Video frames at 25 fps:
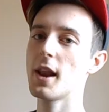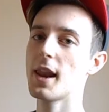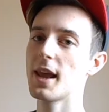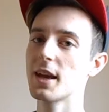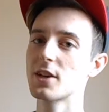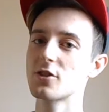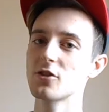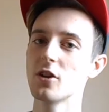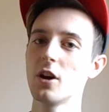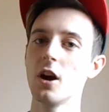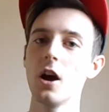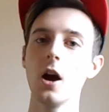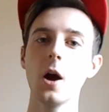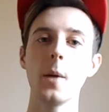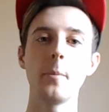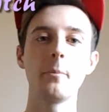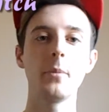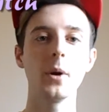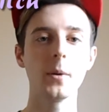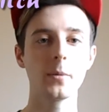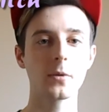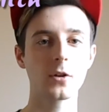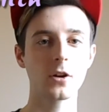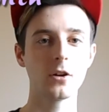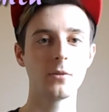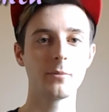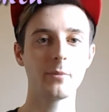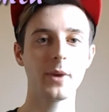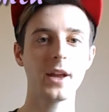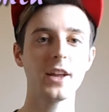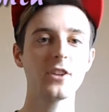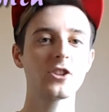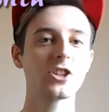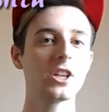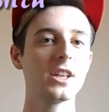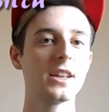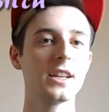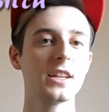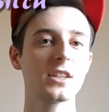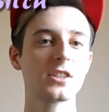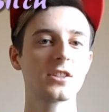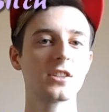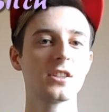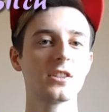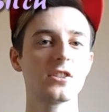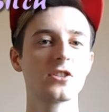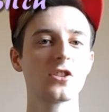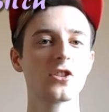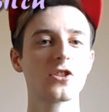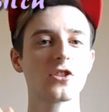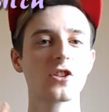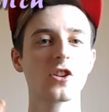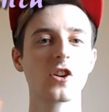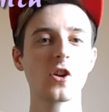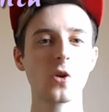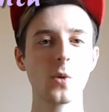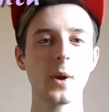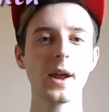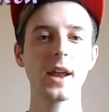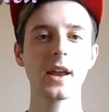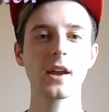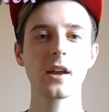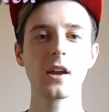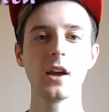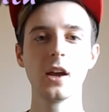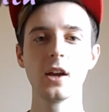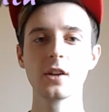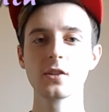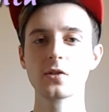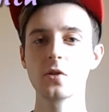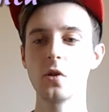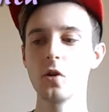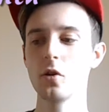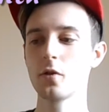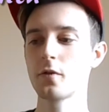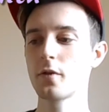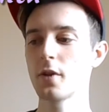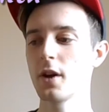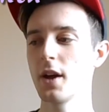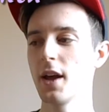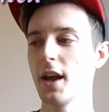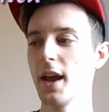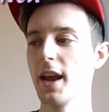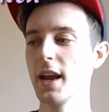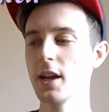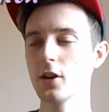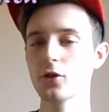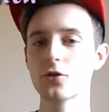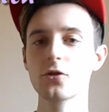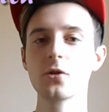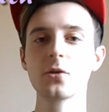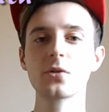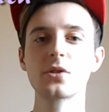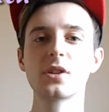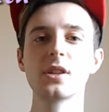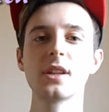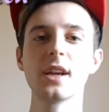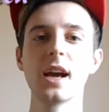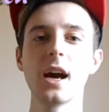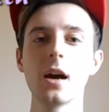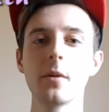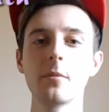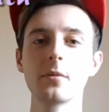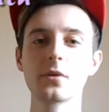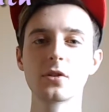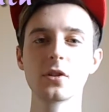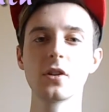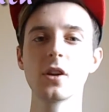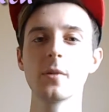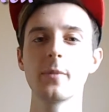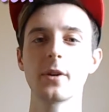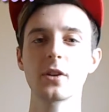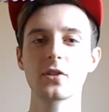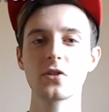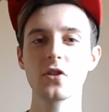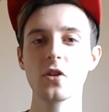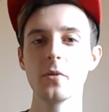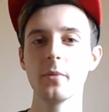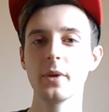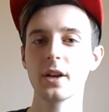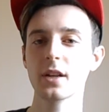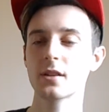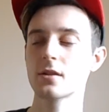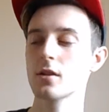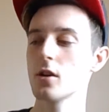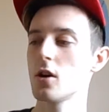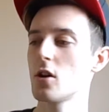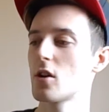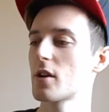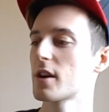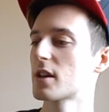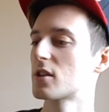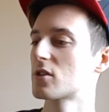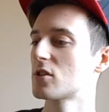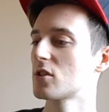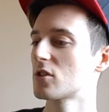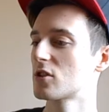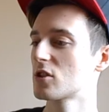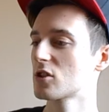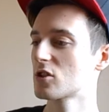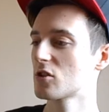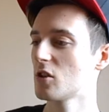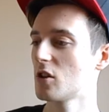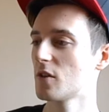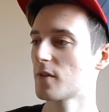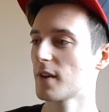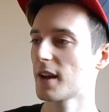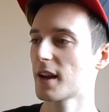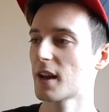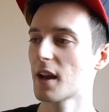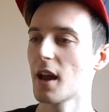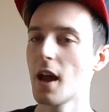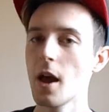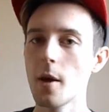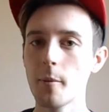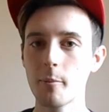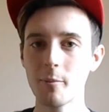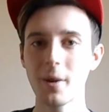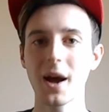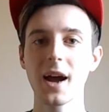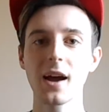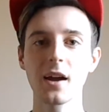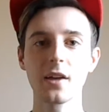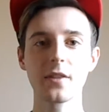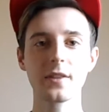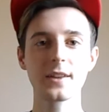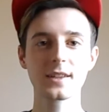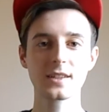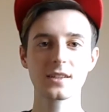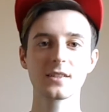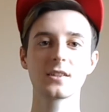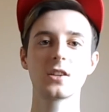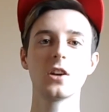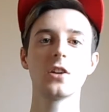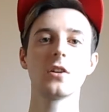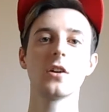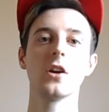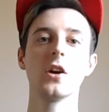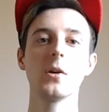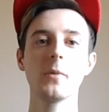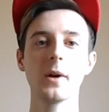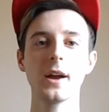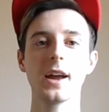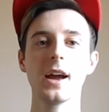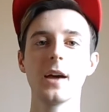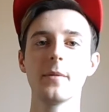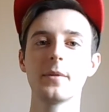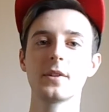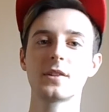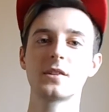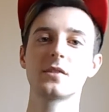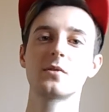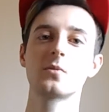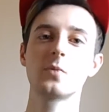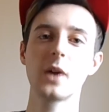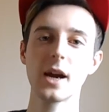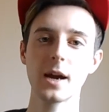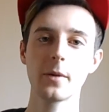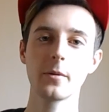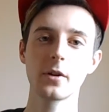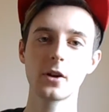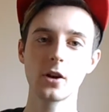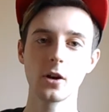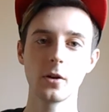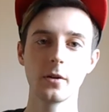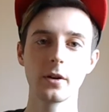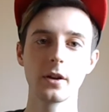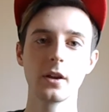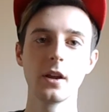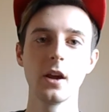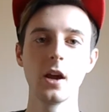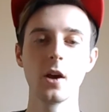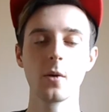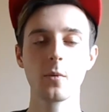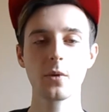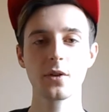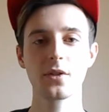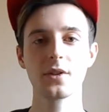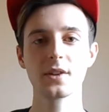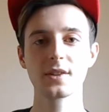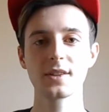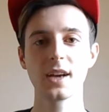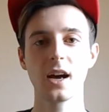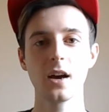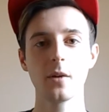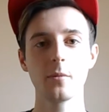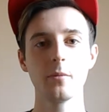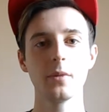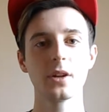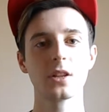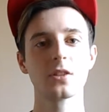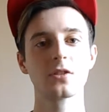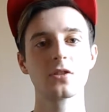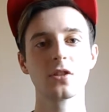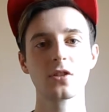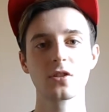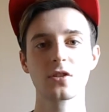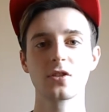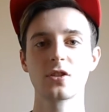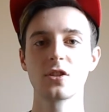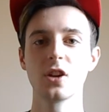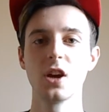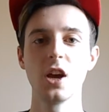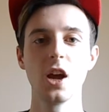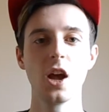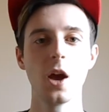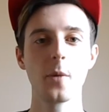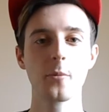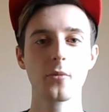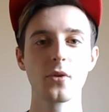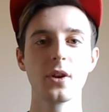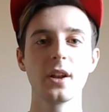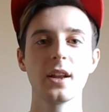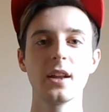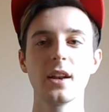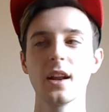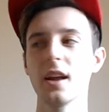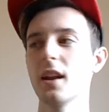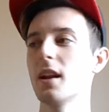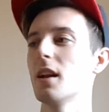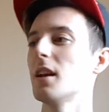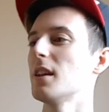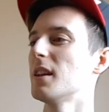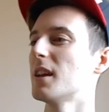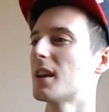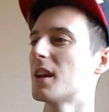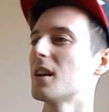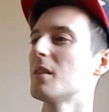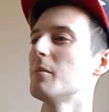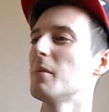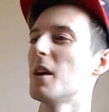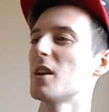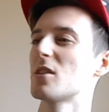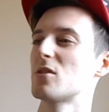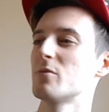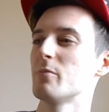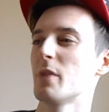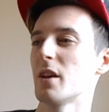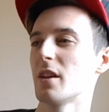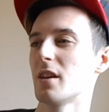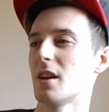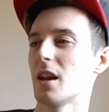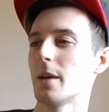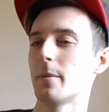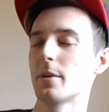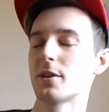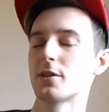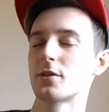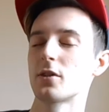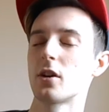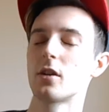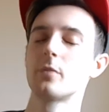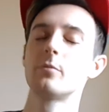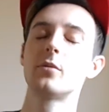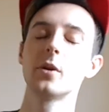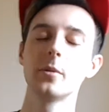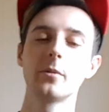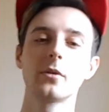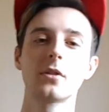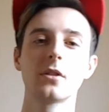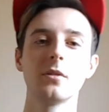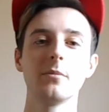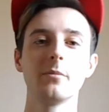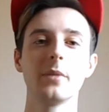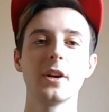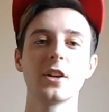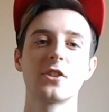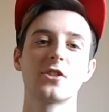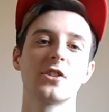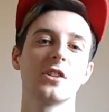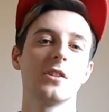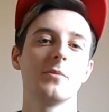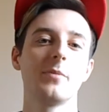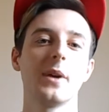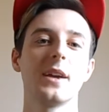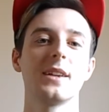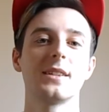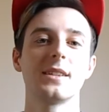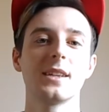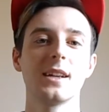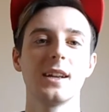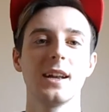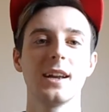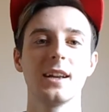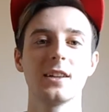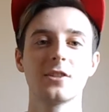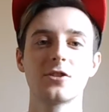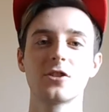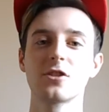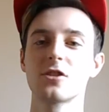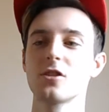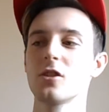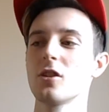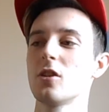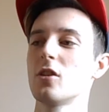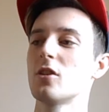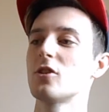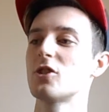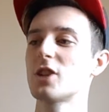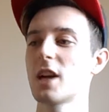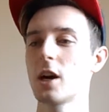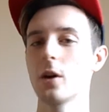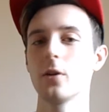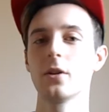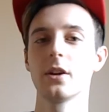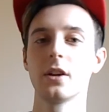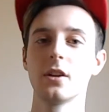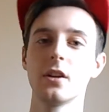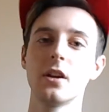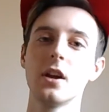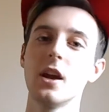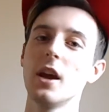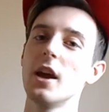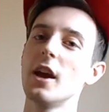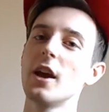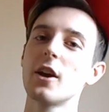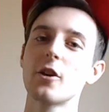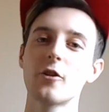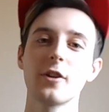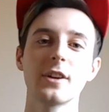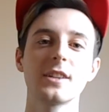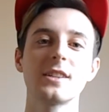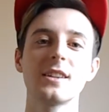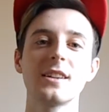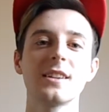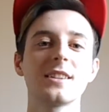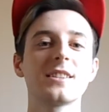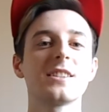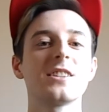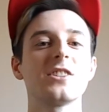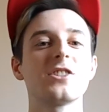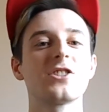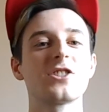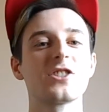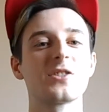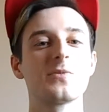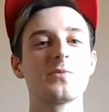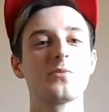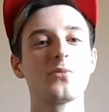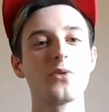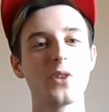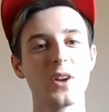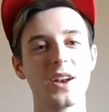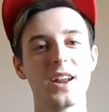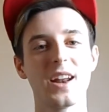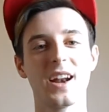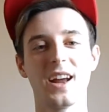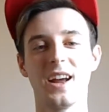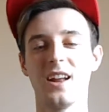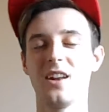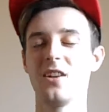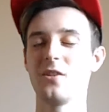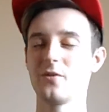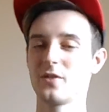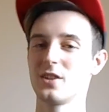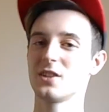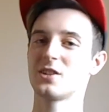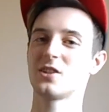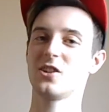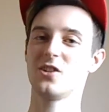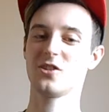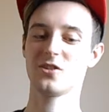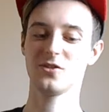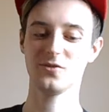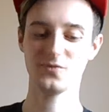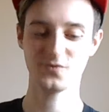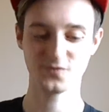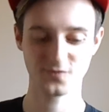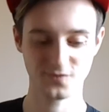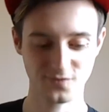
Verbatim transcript: Electra Heart, Bubblegum Bitch, and this is such a quick sort of intro to the album. It's only about two minutes long. It's such a sort of like bang, this is who I am, this is where we're going with this album. It's such a brilliant, and you can imagine by the name of the song, Bubblegum Bitch, and it basically is just a load of shouting and craziness, and it's just brilliant. I love the song.